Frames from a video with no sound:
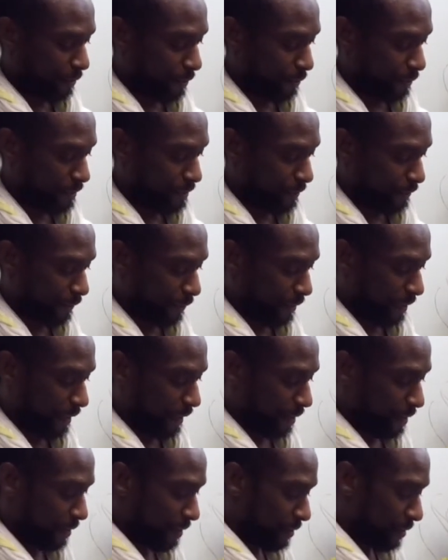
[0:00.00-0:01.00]
Reason for
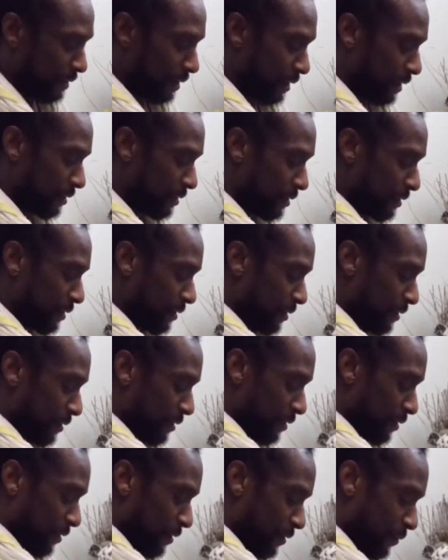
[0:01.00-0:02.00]
that is that
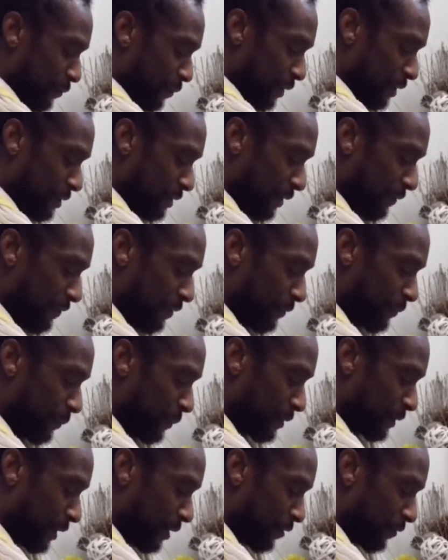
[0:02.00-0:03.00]
when
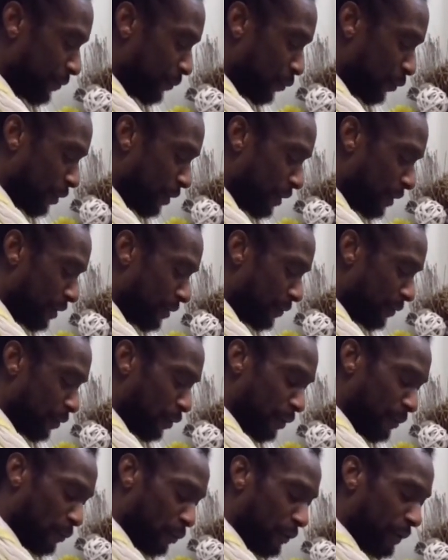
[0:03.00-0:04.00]
70%
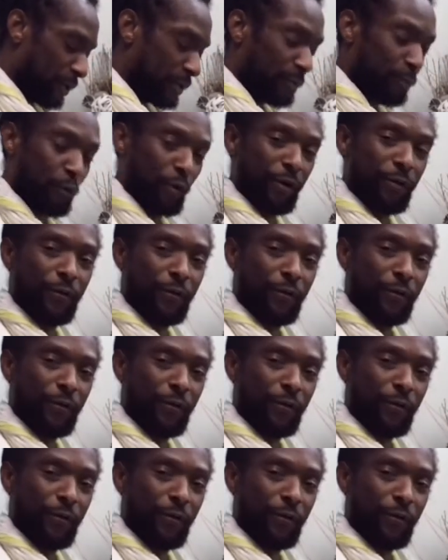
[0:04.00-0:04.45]
or more, it's more